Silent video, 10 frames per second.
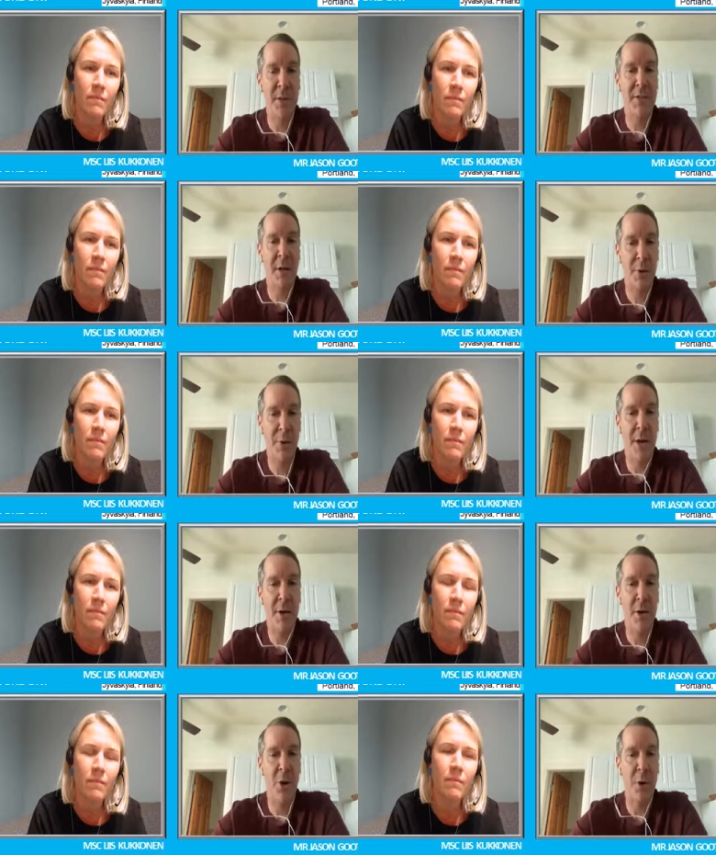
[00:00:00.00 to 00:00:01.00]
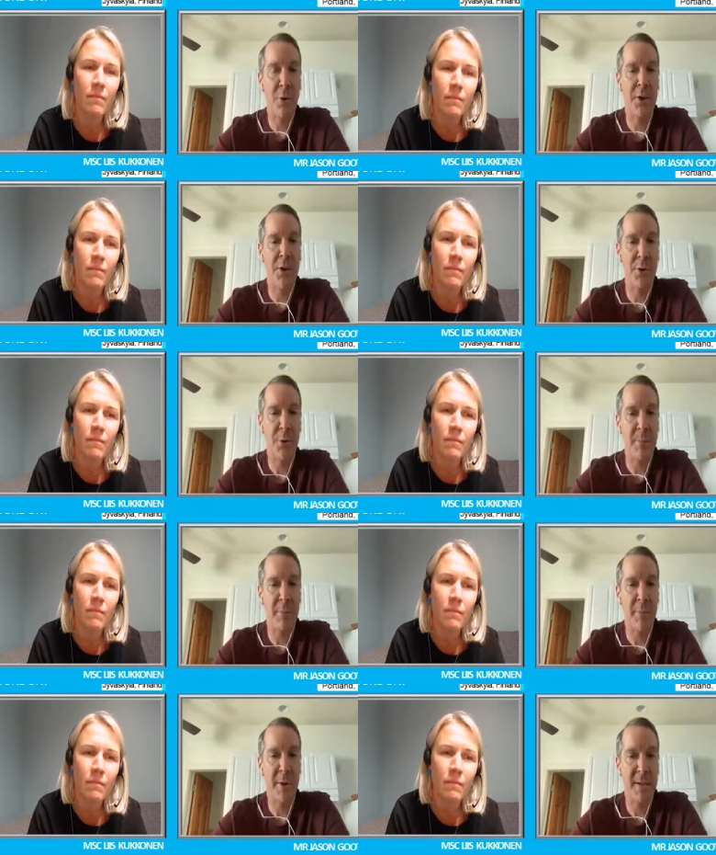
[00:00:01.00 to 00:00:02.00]
Speaker 1: this. I know I don't need to do this
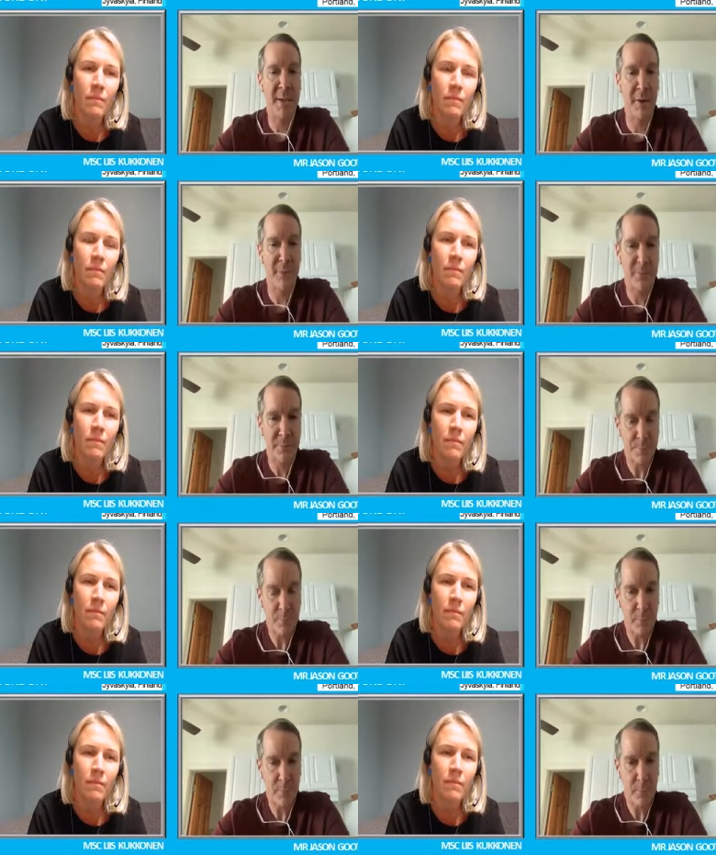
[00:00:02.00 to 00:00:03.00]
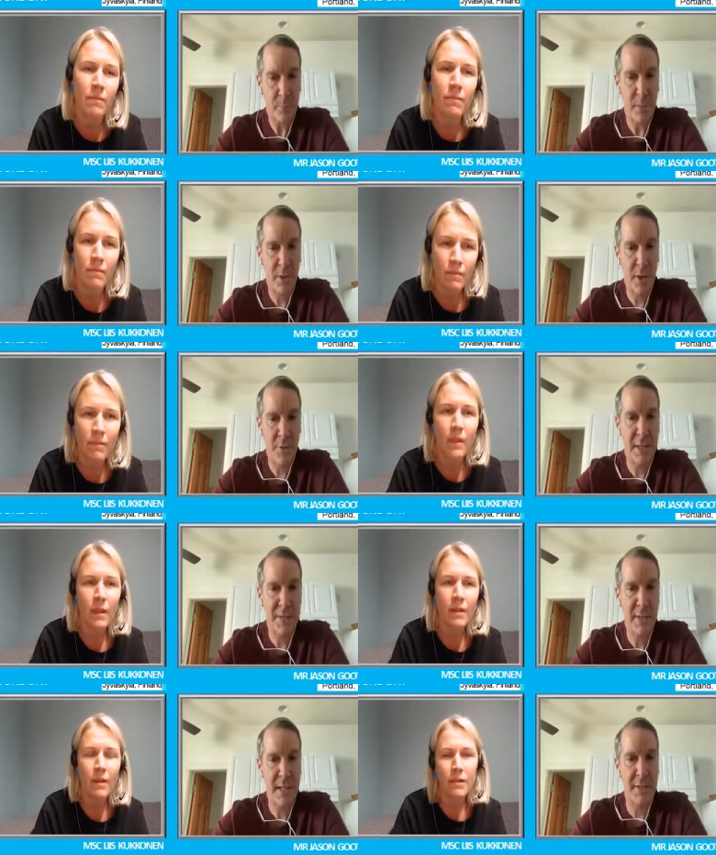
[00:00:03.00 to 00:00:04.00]
by myself.
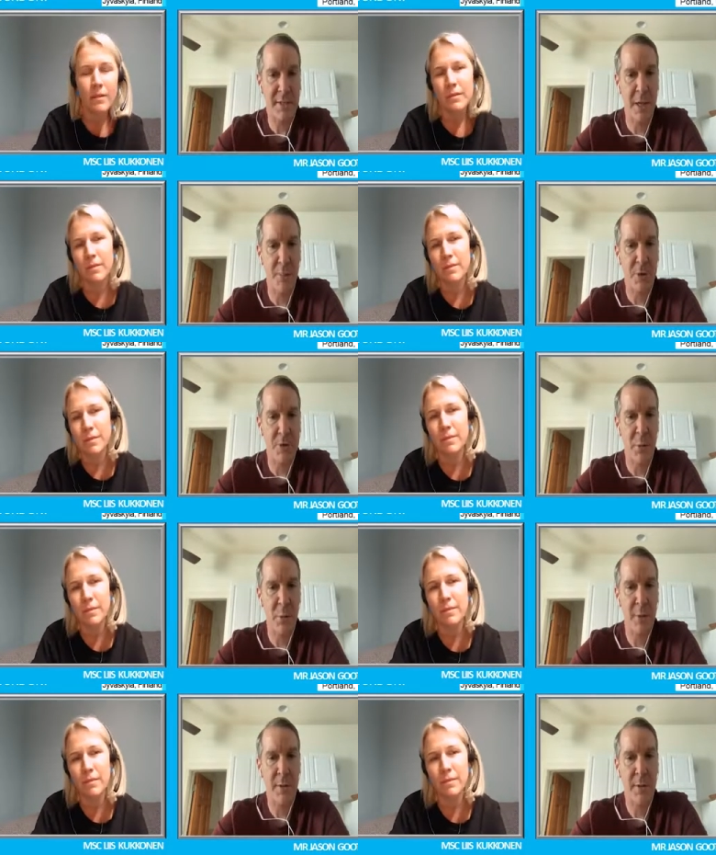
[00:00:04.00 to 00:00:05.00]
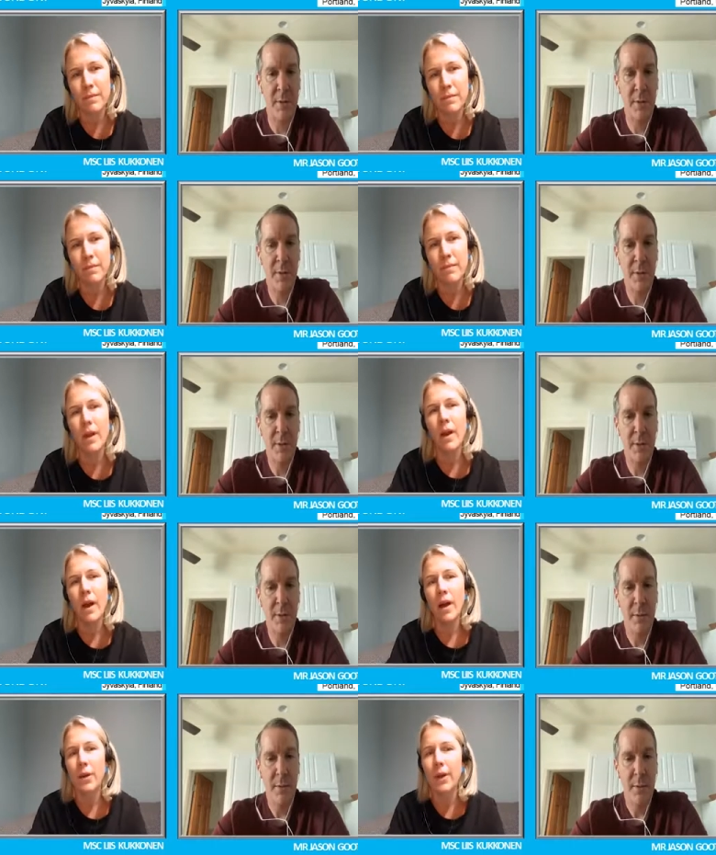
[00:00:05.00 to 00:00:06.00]
That's the kind of person I work with.
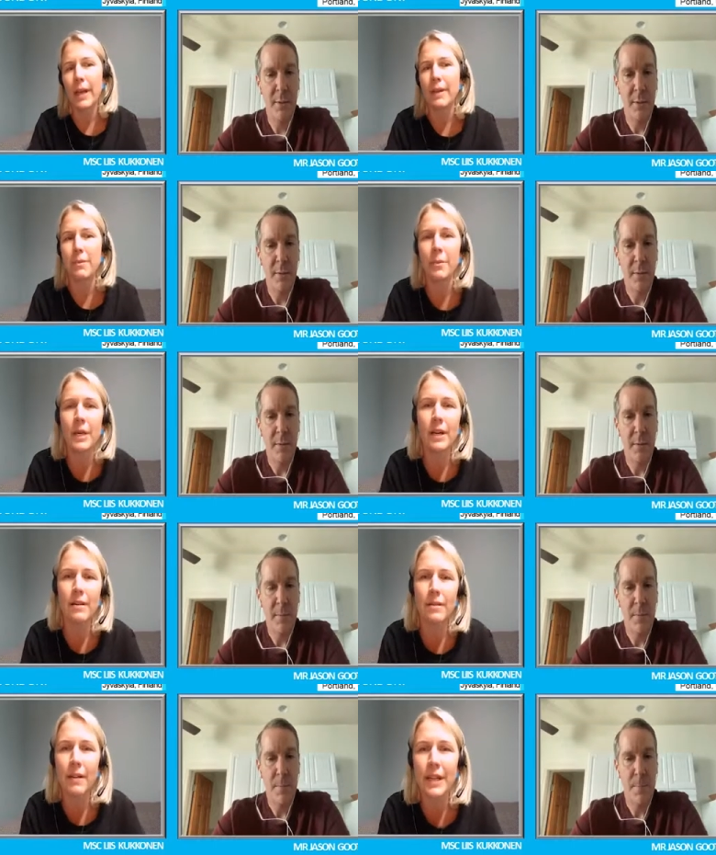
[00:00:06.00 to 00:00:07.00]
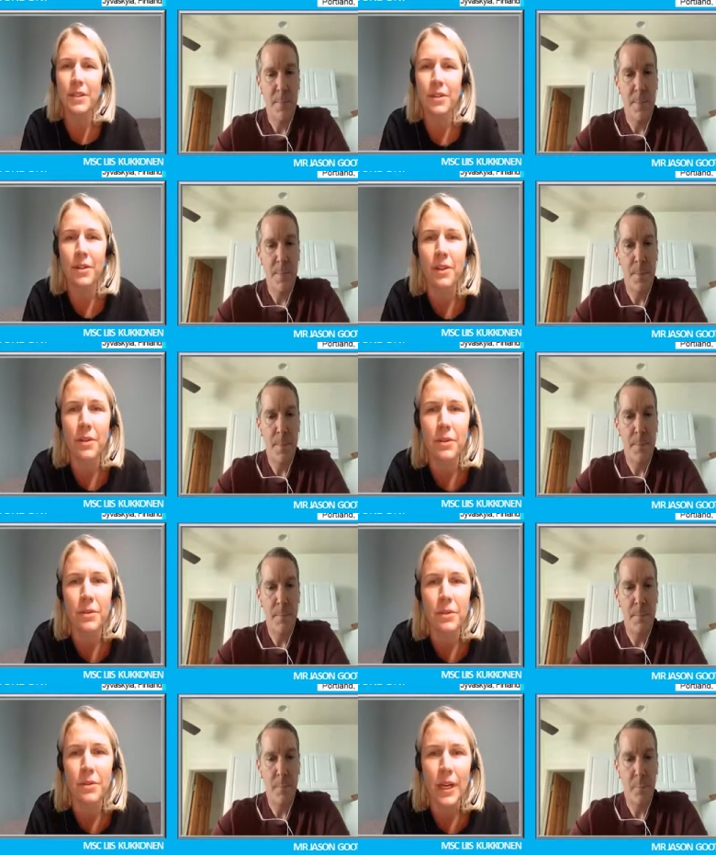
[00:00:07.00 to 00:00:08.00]
Speaker 2: Okay, we are later on going
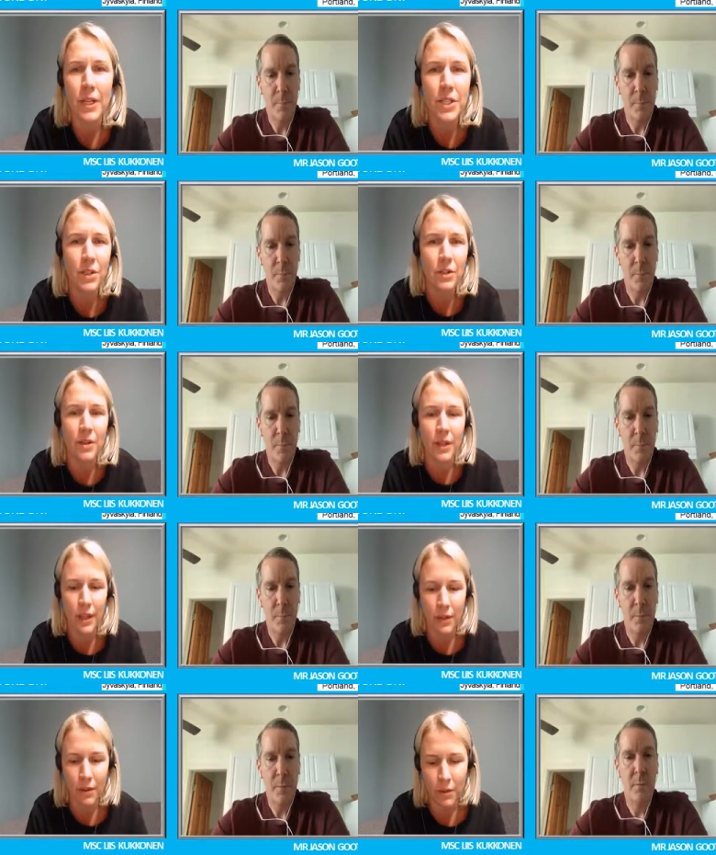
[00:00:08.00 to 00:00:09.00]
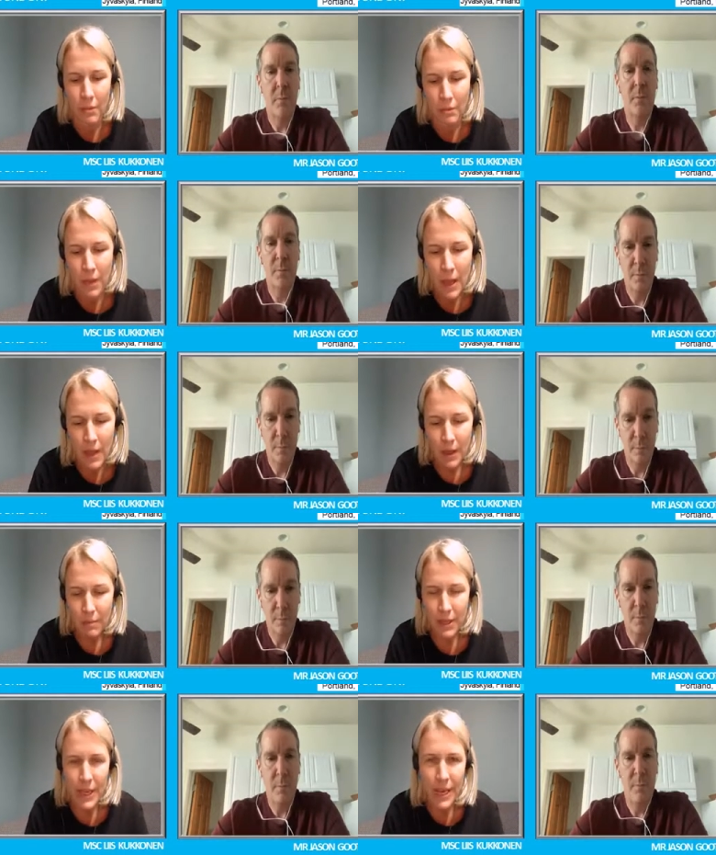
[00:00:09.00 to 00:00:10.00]
to touch on the
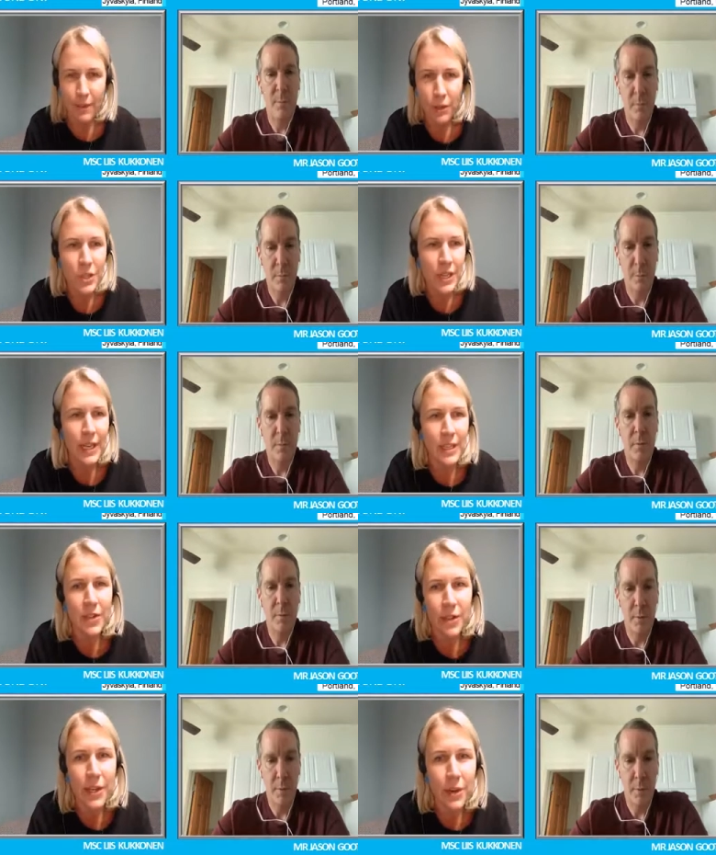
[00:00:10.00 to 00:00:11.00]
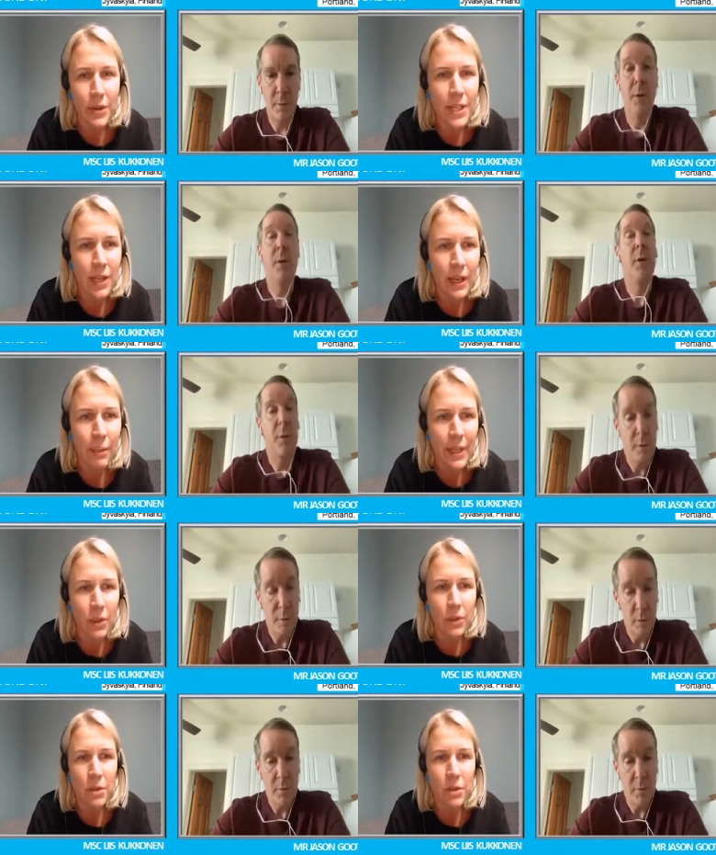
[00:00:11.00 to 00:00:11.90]
behavior change theories a little bit